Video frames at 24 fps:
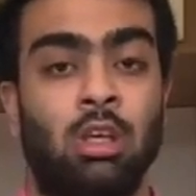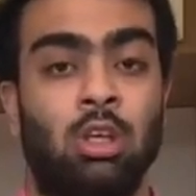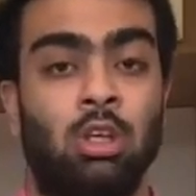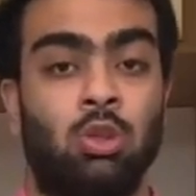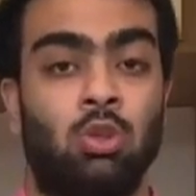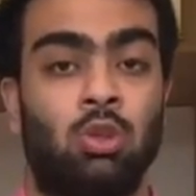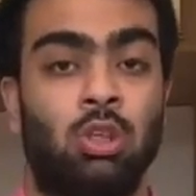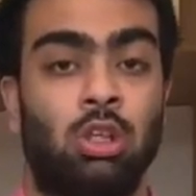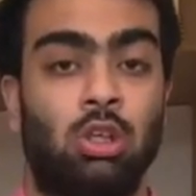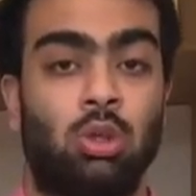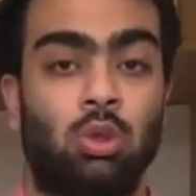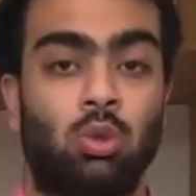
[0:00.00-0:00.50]

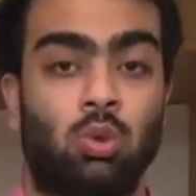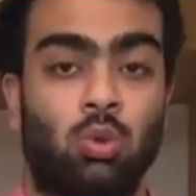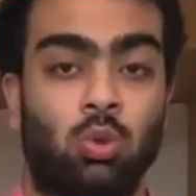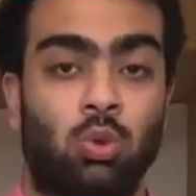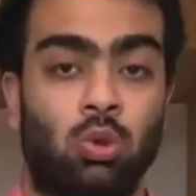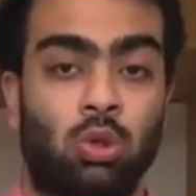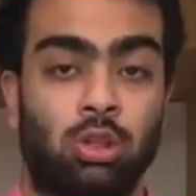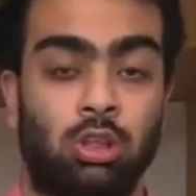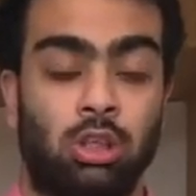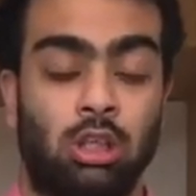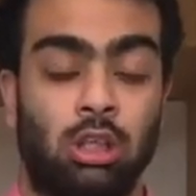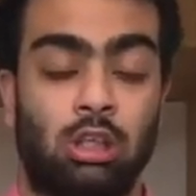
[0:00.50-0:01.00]
You need to go
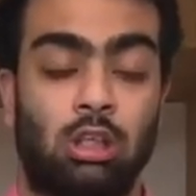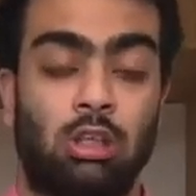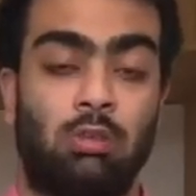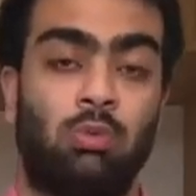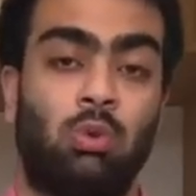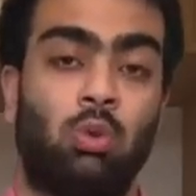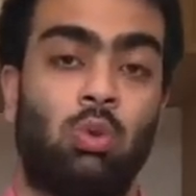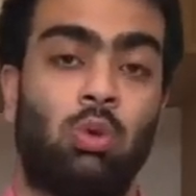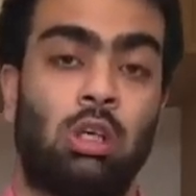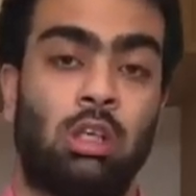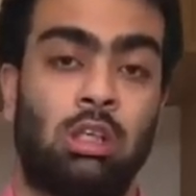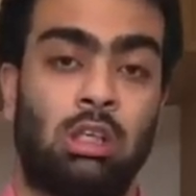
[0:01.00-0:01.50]
on the
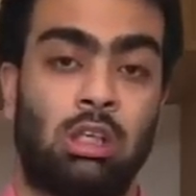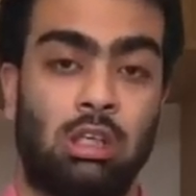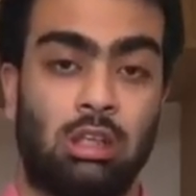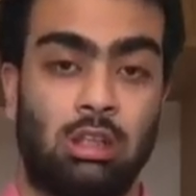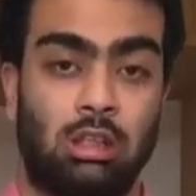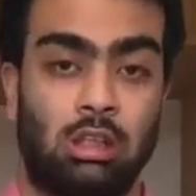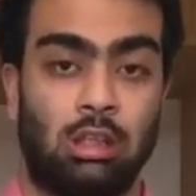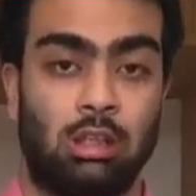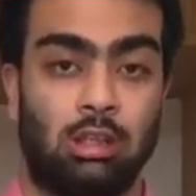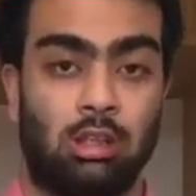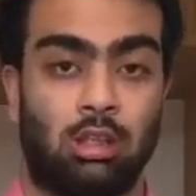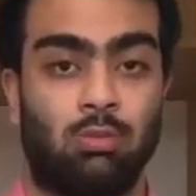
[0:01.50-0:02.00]
interview, attend
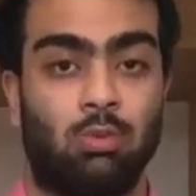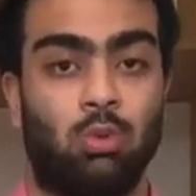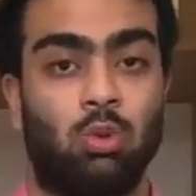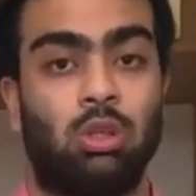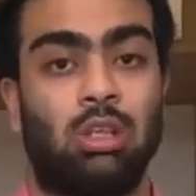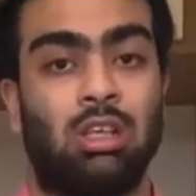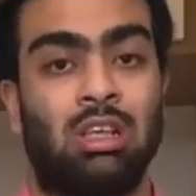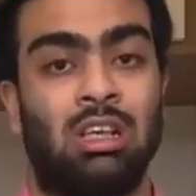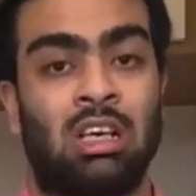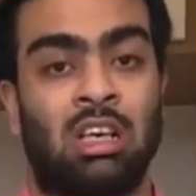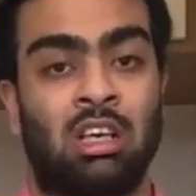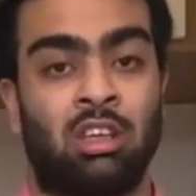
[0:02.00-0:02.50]
the interview.
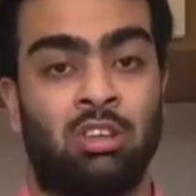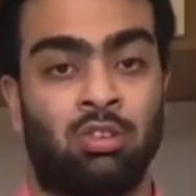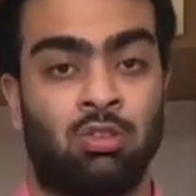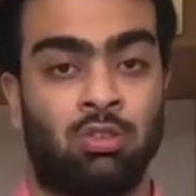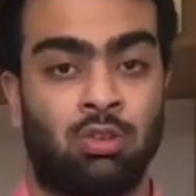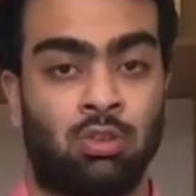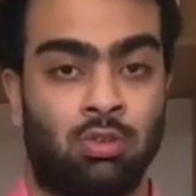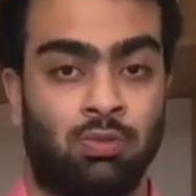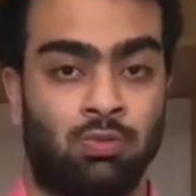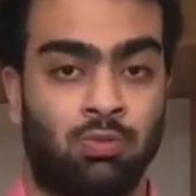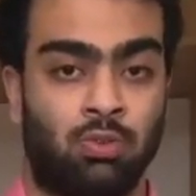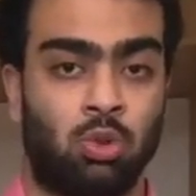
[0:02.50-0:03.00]
They'll ask
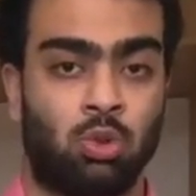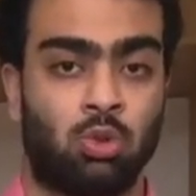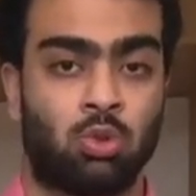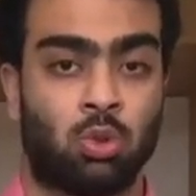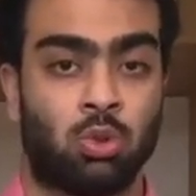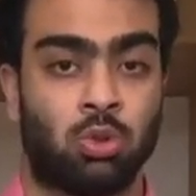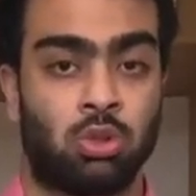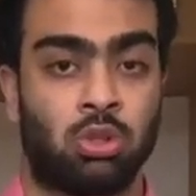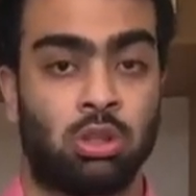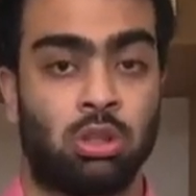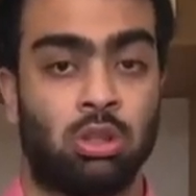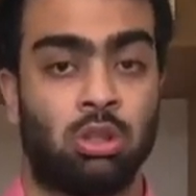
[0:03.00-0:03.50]
a few
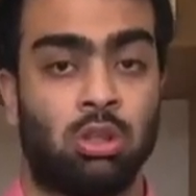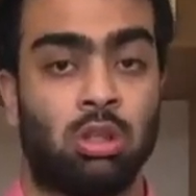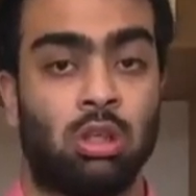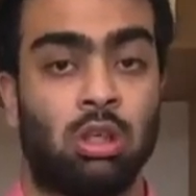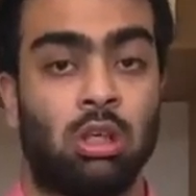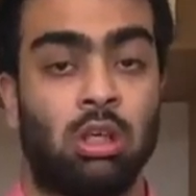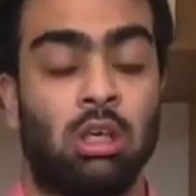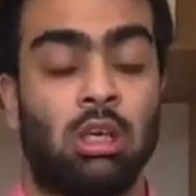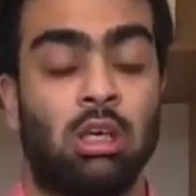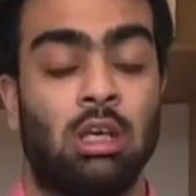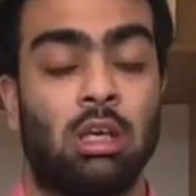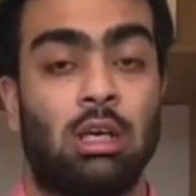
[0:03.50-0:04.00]
questions,
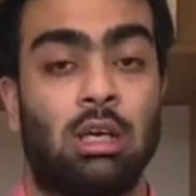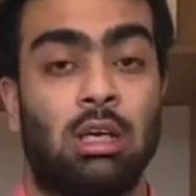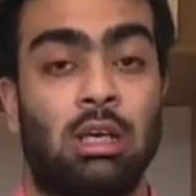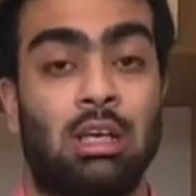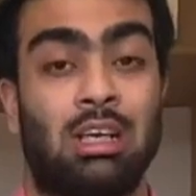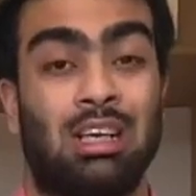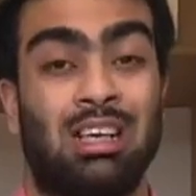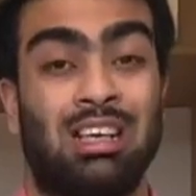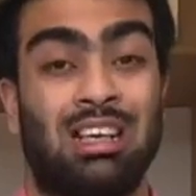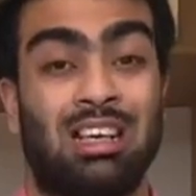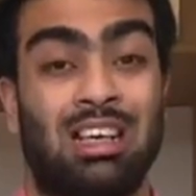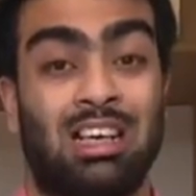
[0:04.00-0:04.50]

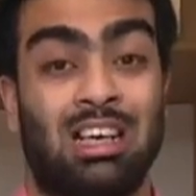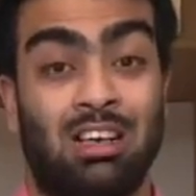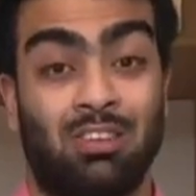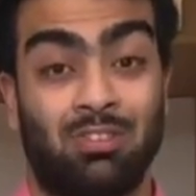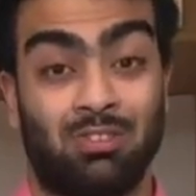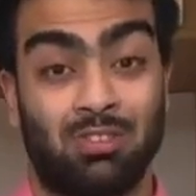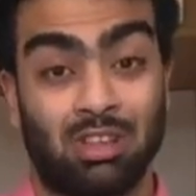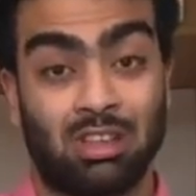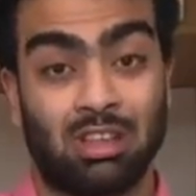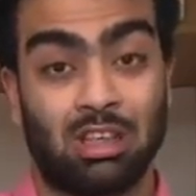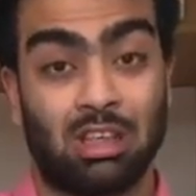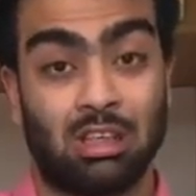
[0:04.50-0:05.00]
and
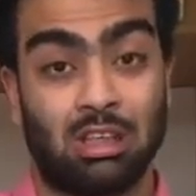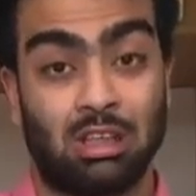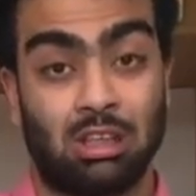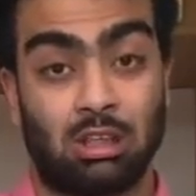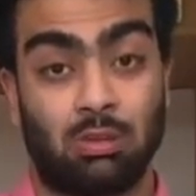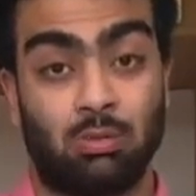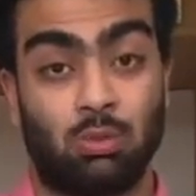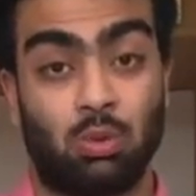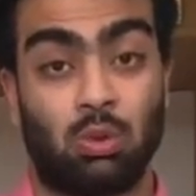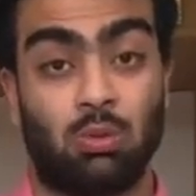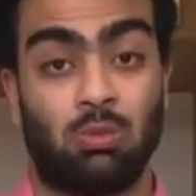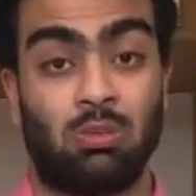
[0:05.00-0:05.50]
after that
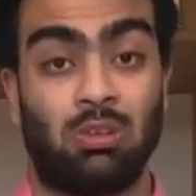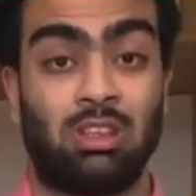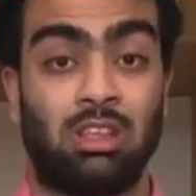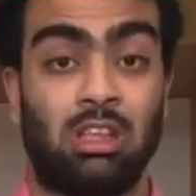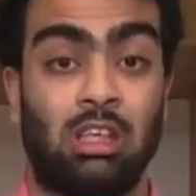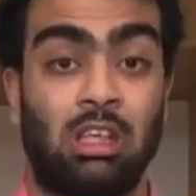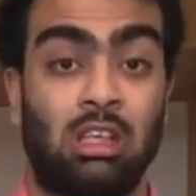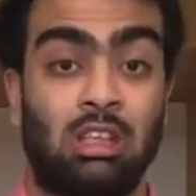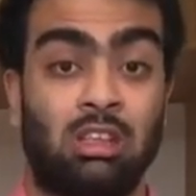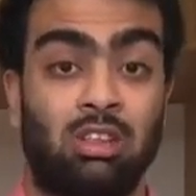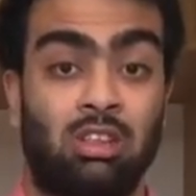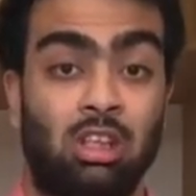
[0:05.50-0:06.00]
interview, it will
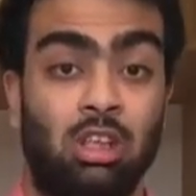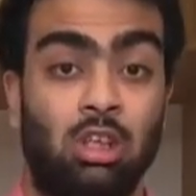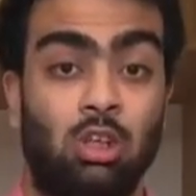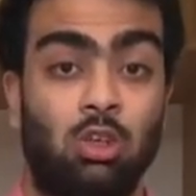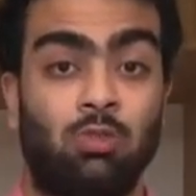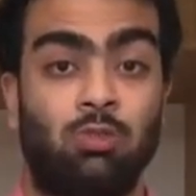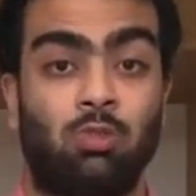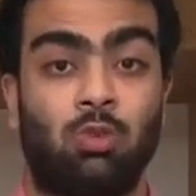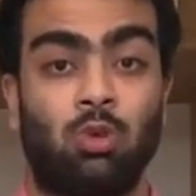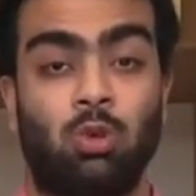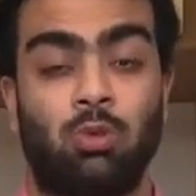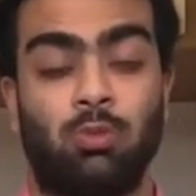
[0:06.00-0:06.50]
take 3 to
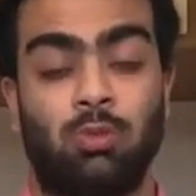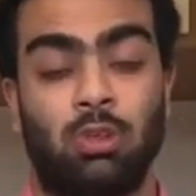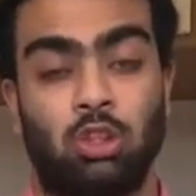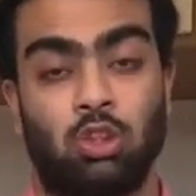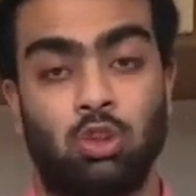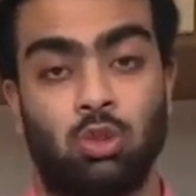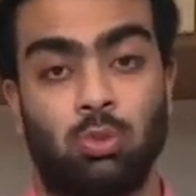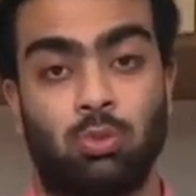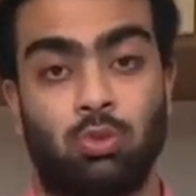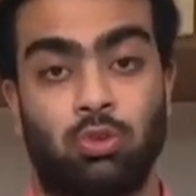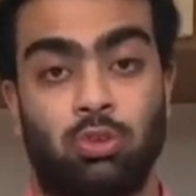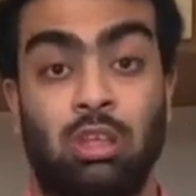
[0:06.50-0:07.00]
4 weeks
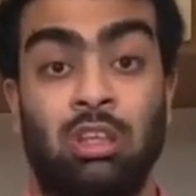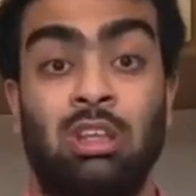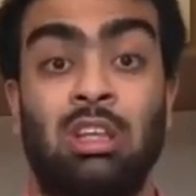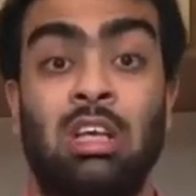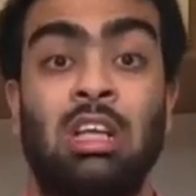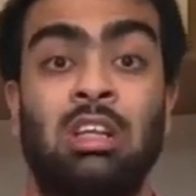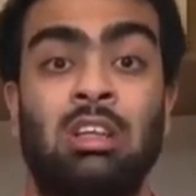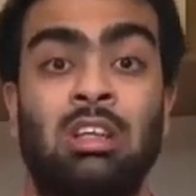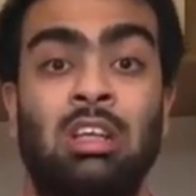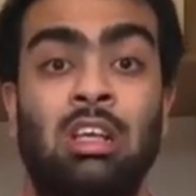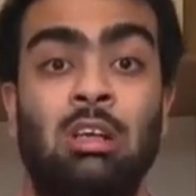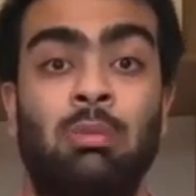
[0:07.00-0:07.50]
to process,
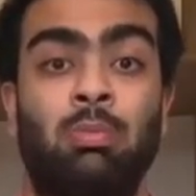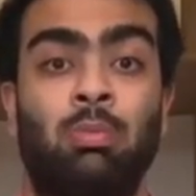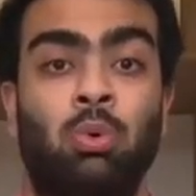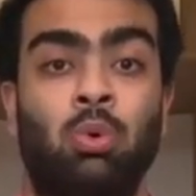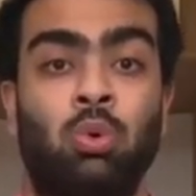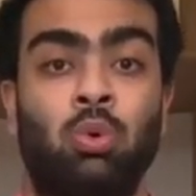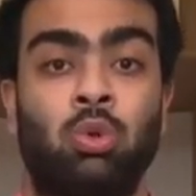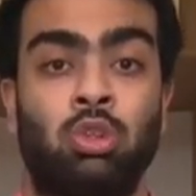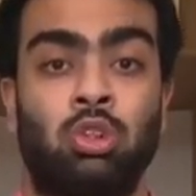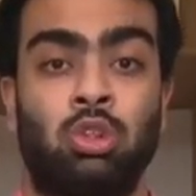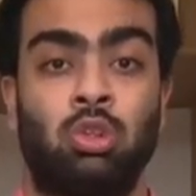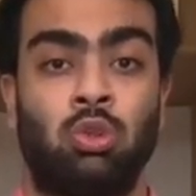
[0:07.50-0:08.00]
and they'll
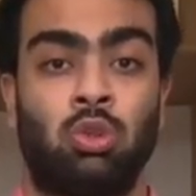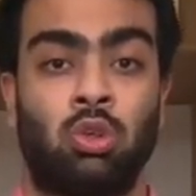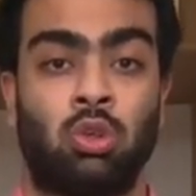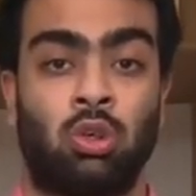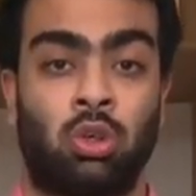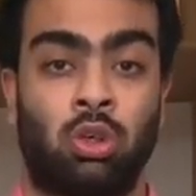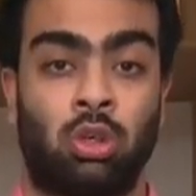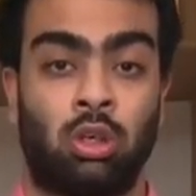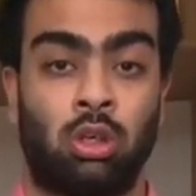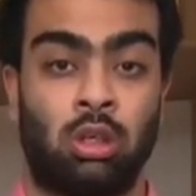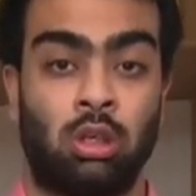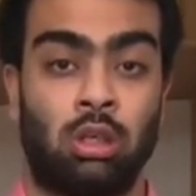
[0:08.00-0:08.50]
post you
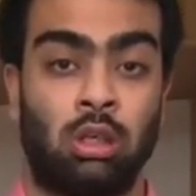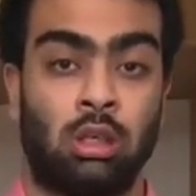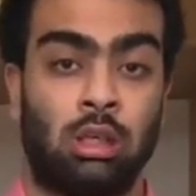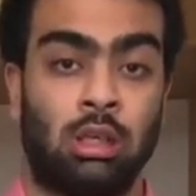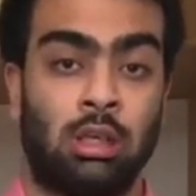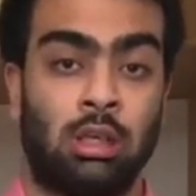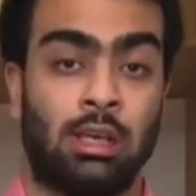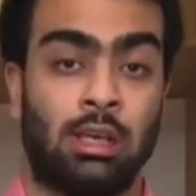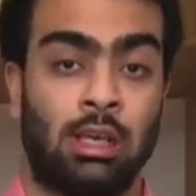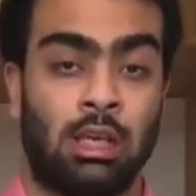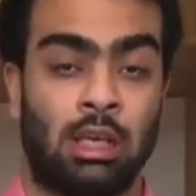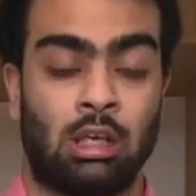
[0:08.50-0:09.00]
your
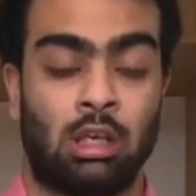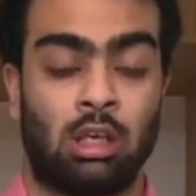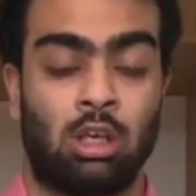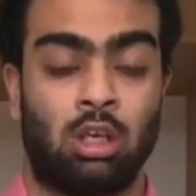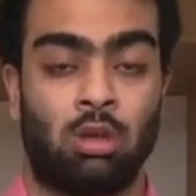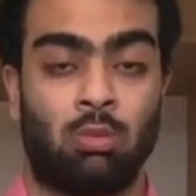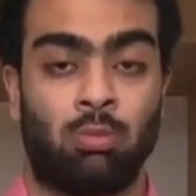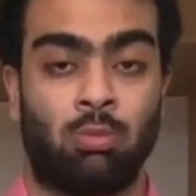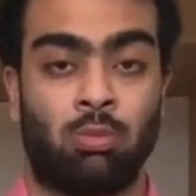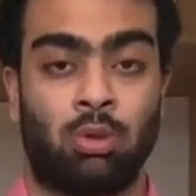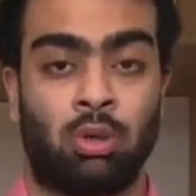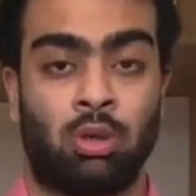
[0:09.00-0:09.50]
NI
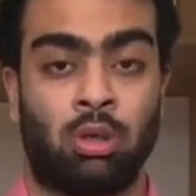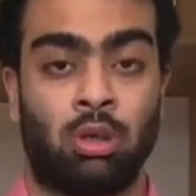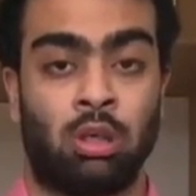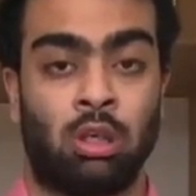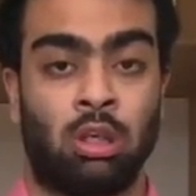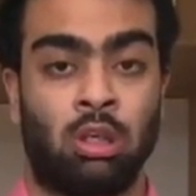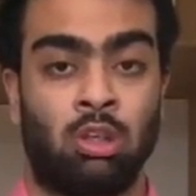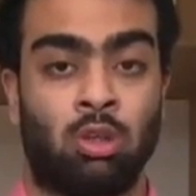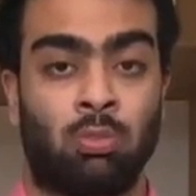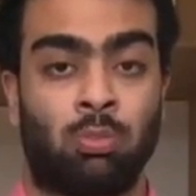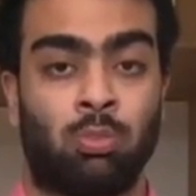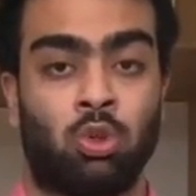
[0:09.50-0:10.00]
number
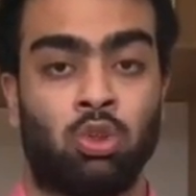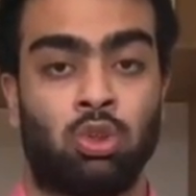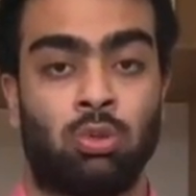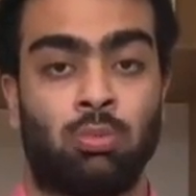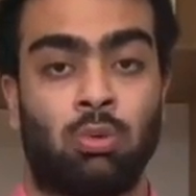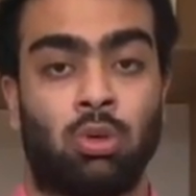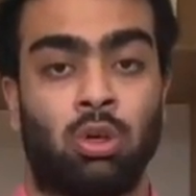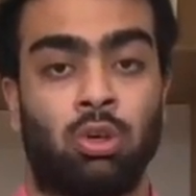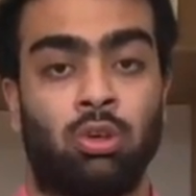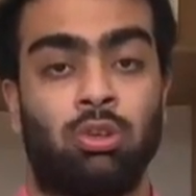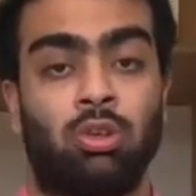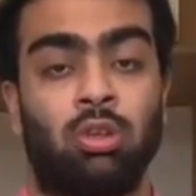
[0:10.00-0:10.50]
in your post
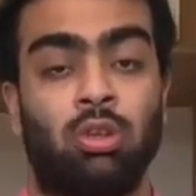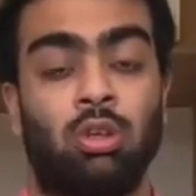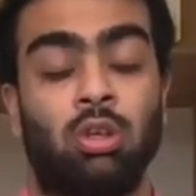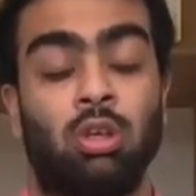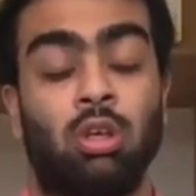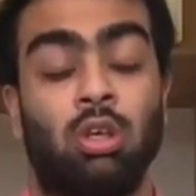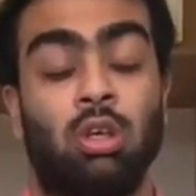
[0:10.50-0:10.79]
box.